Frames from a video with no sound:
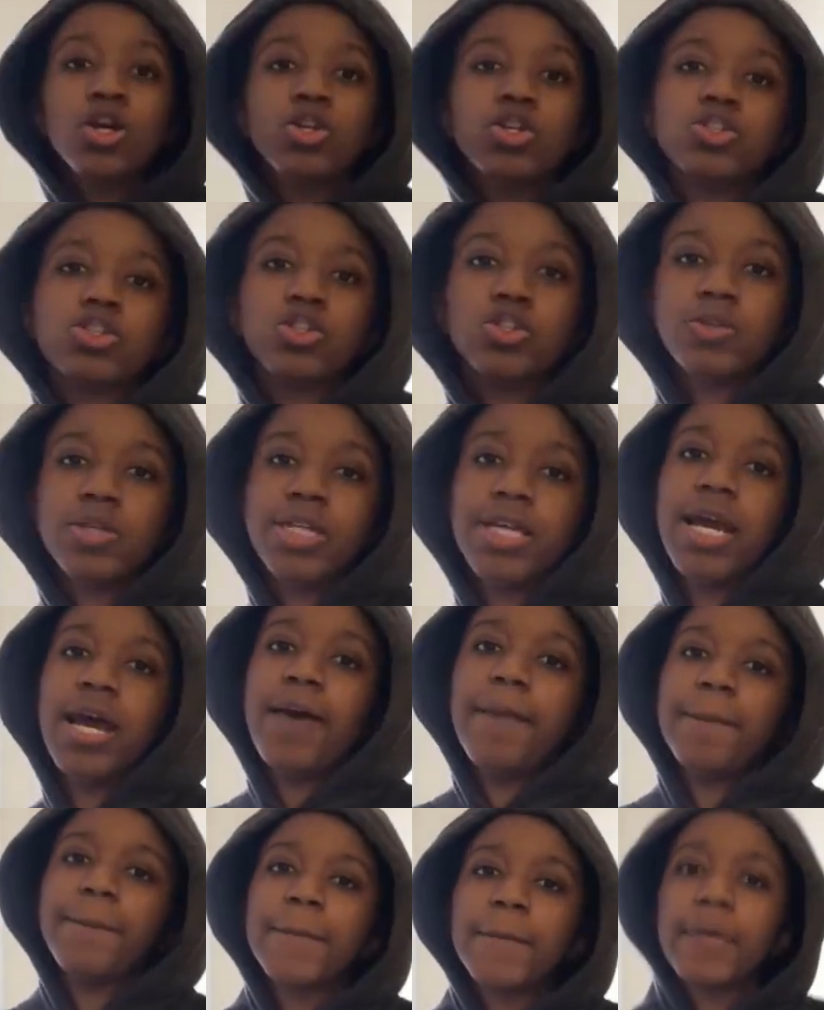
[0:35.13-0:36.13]
So yeah,
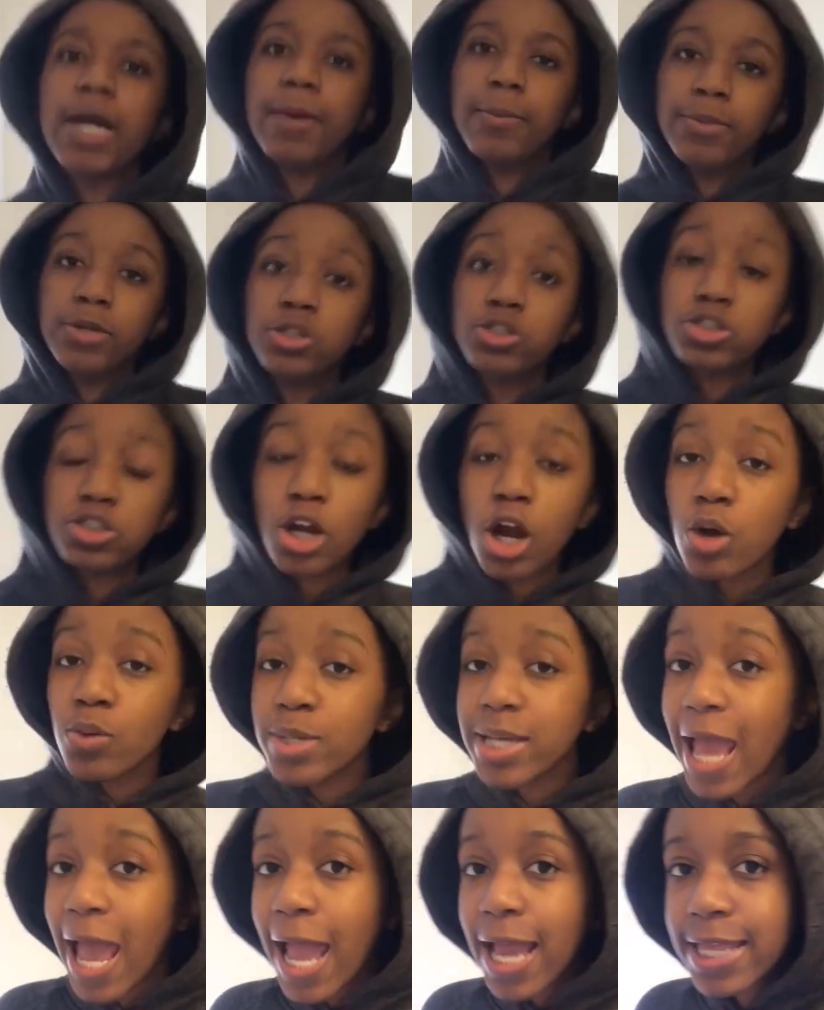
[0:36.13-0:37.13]
I'm gonna start
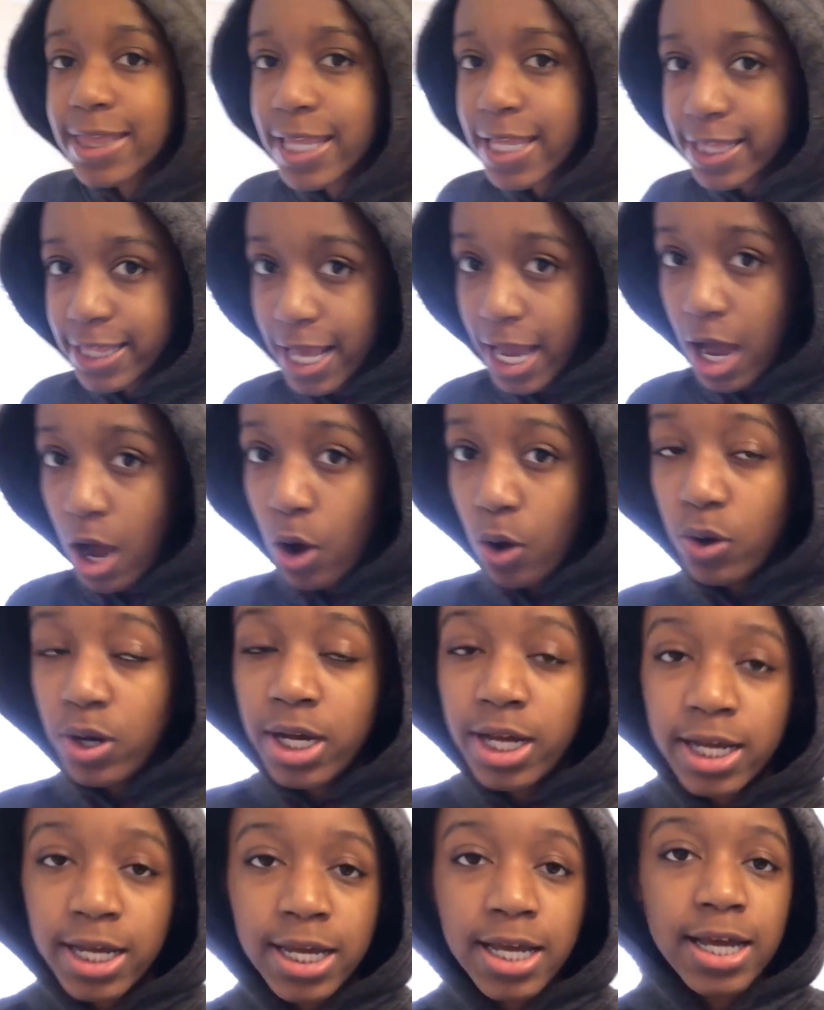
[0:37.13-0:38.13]
reacting now.
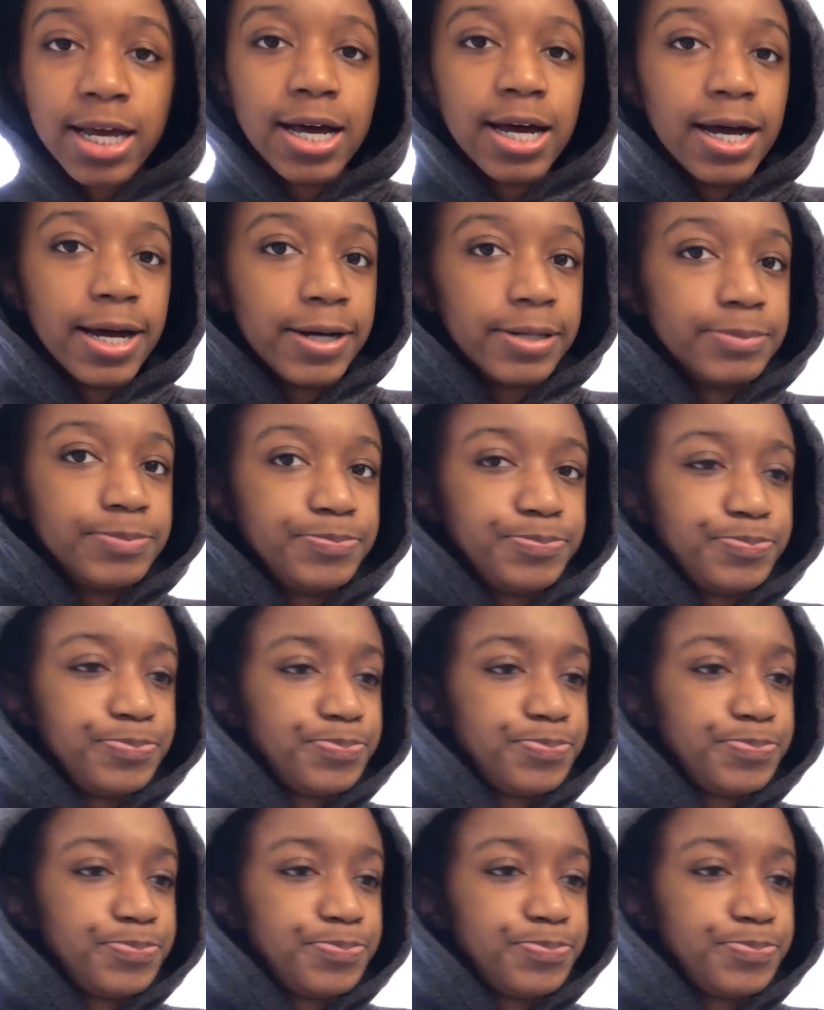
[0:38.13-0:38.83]
I